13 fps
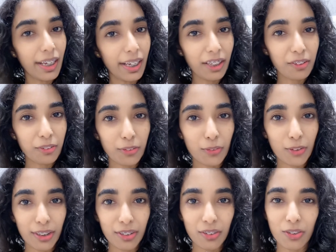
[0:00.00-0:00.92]
Hey
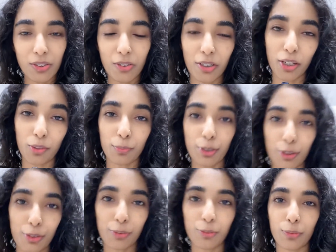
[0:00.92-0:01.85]
everyone, so I hope you're
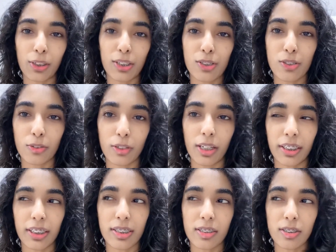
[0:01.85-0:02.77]
doing well. So I
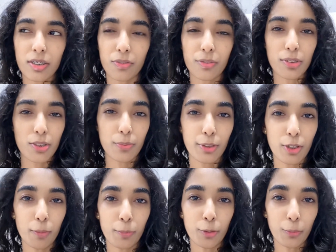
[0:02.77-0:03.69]
guess this is the first
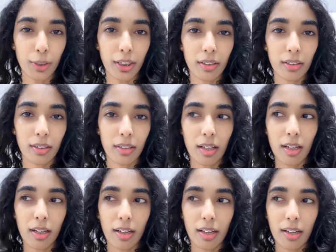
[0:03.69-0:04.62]
video I'm doing
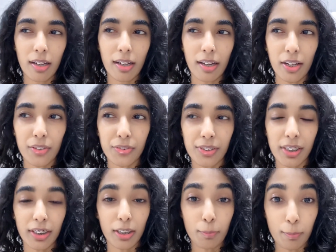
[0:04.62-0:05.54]
after
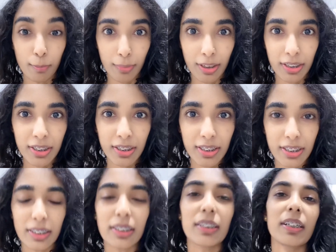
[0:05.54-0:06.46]
like a
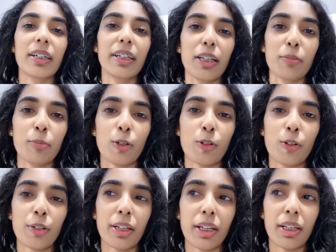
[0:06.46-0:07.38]
month. I am
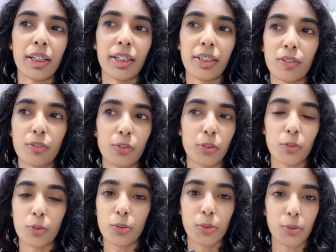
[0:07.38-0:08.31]
gone, and for
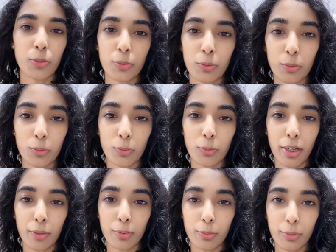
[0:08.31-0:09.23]
those who
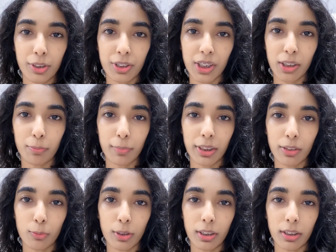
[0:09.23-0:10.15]
ever wishing me
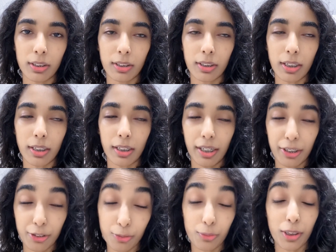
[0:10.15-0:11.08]
well, I
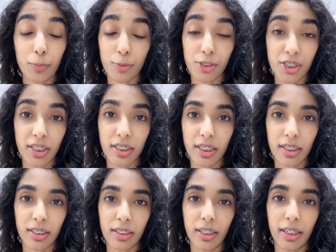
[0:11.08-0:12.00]
truly appreciate
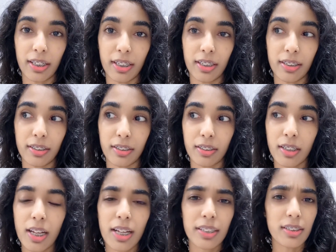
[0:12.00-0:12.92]
that. And
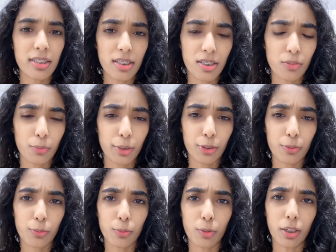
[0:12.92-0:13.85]
this is the
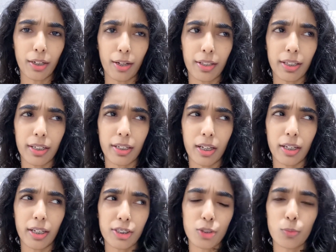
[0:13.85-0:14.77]
video that I
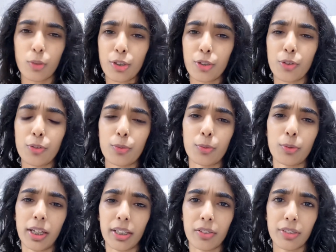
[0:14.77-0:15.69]
actually wanted to do,
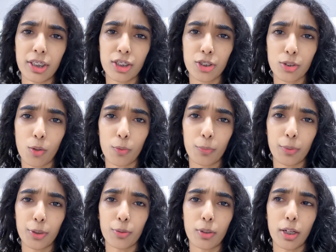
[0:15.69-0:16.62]
like a very short
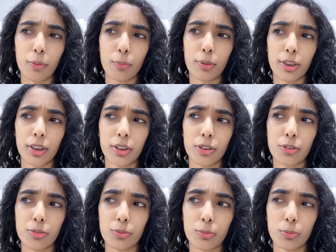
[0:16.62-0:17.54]
video. I want
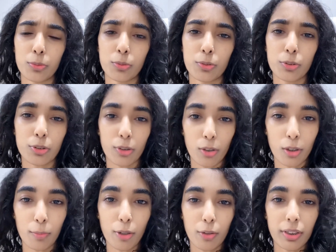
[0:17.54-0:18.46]
to talk
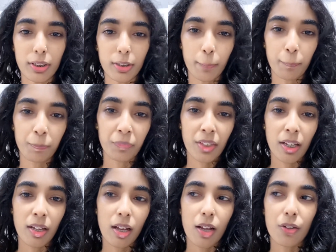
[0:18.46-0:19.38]
about the
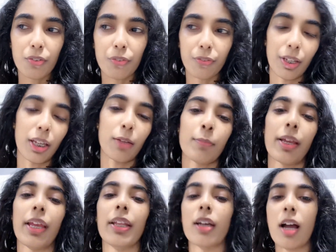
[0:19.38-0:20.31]
fame
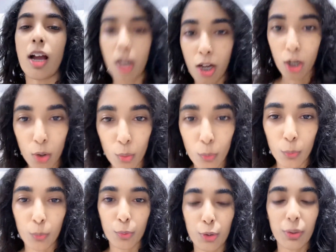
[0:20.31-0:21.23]
and
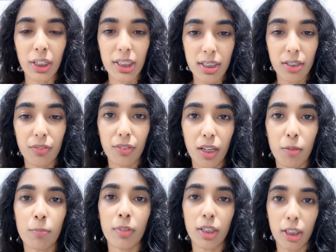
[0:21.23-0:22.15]
how you can see
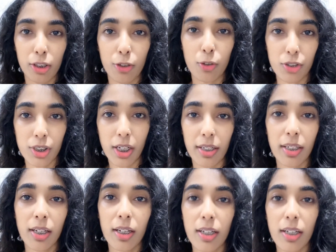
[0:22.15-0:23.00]
fame in your chart.